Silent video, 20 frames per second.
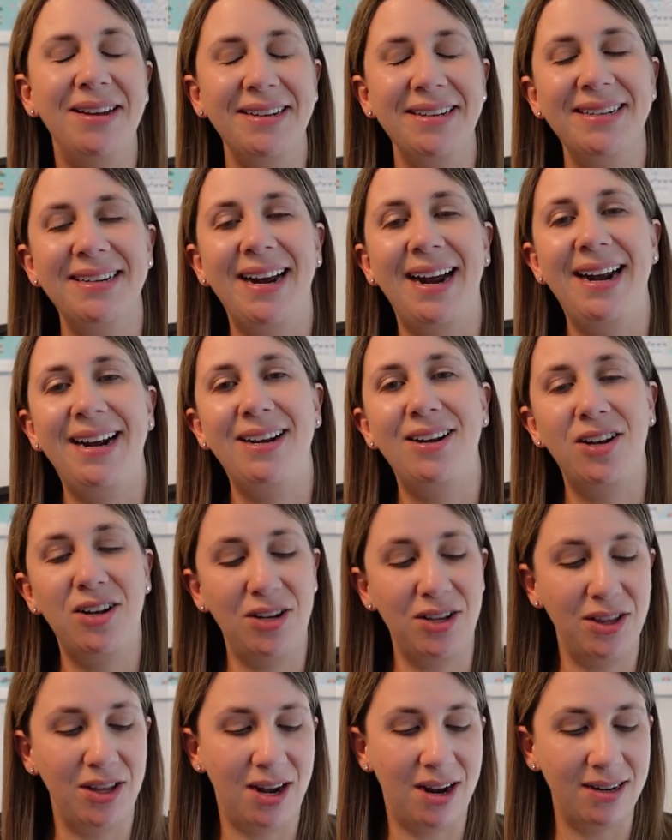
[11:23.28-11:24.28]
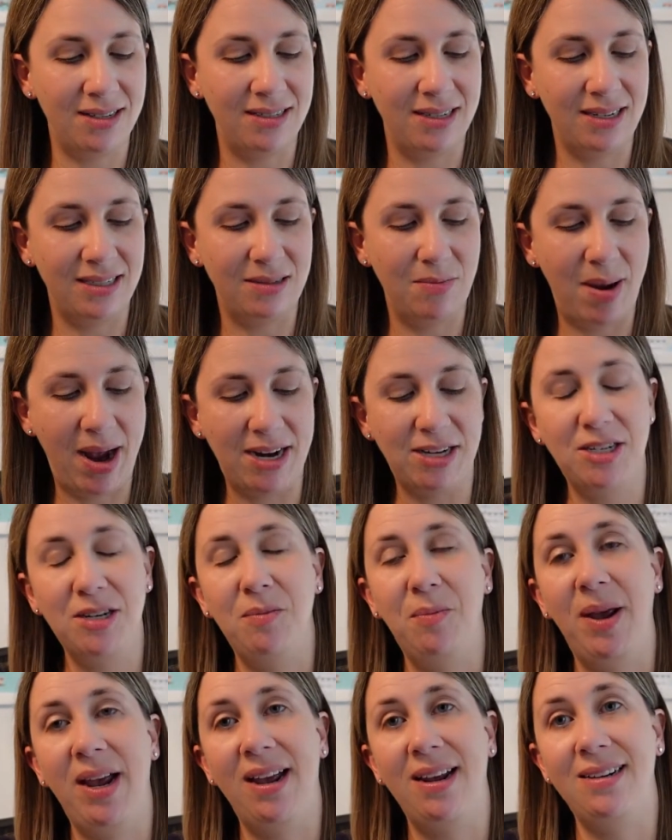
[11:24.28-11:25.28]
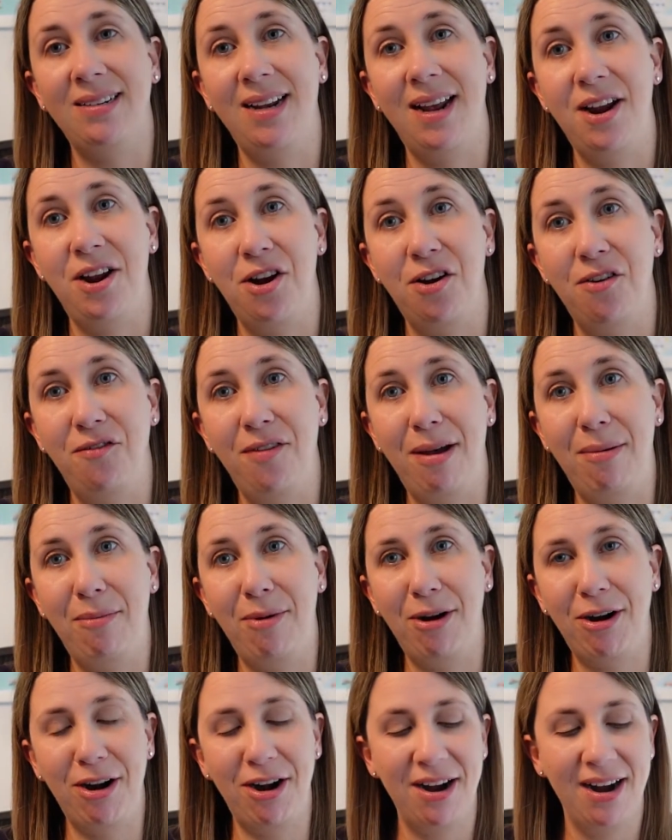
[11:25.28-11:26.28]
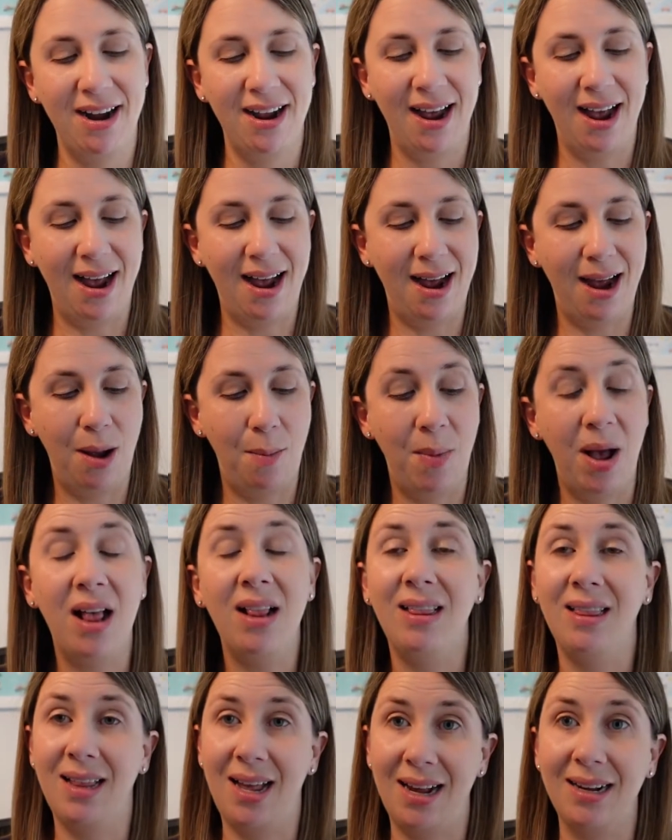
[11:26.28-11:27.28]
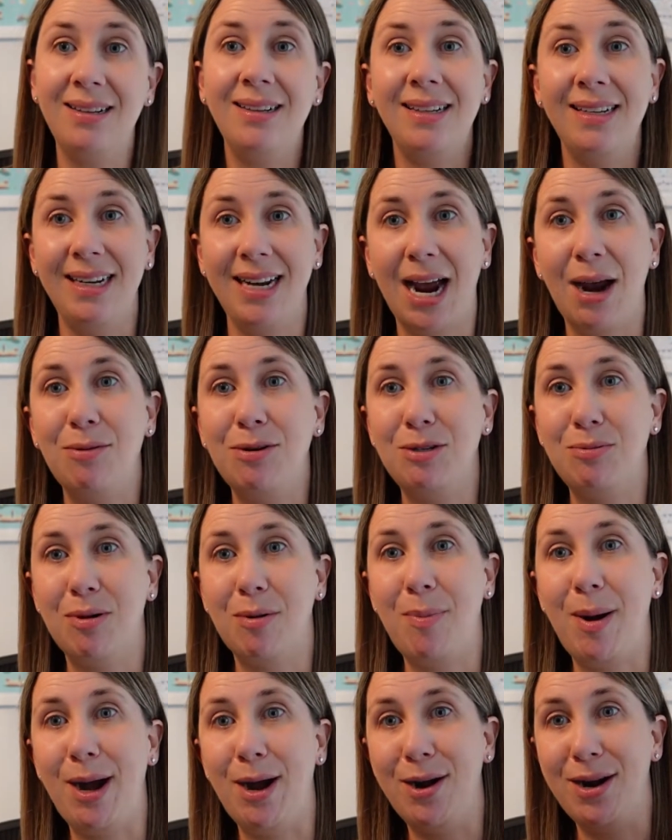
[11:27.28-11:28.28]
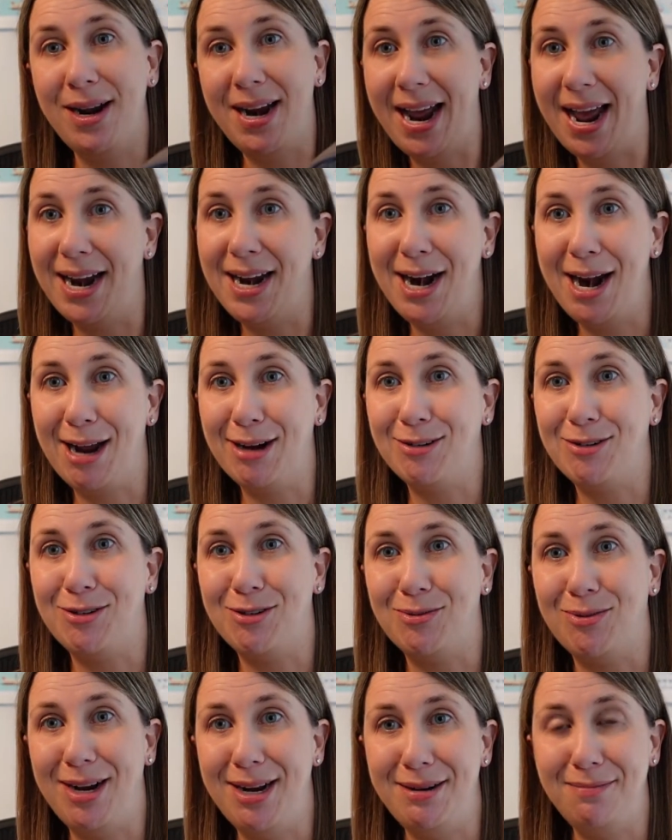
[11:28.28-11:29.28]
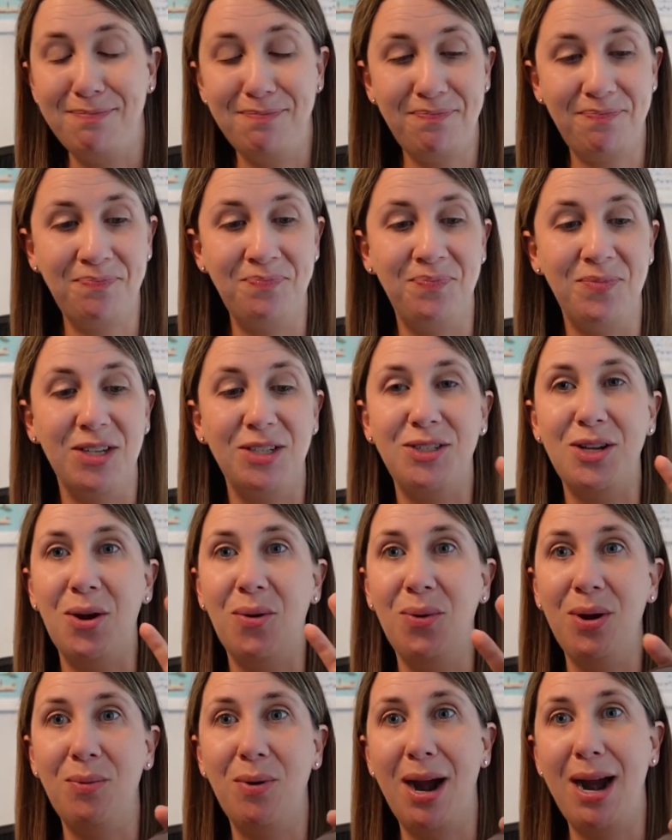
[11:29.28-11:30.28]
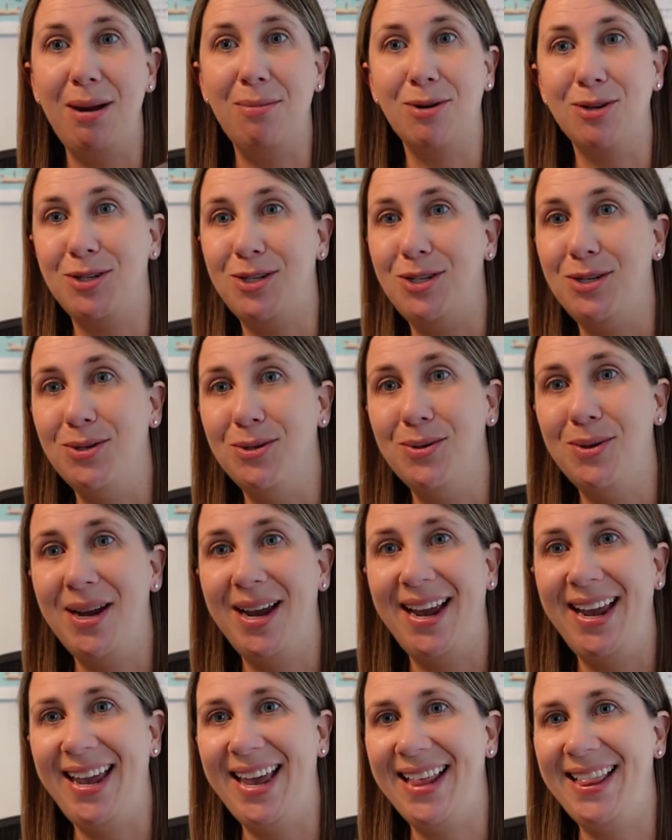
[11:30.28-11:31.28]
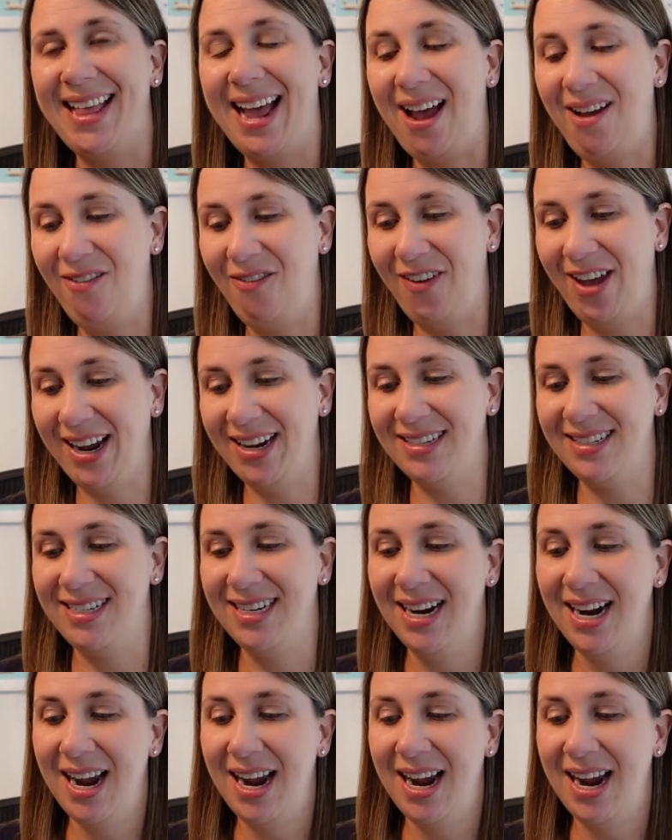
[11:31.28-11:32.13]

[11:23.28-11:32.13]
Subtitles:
Kyle lost his magic band in November. Luckily I was prepared and had an extra one. So we were able to get that fixed.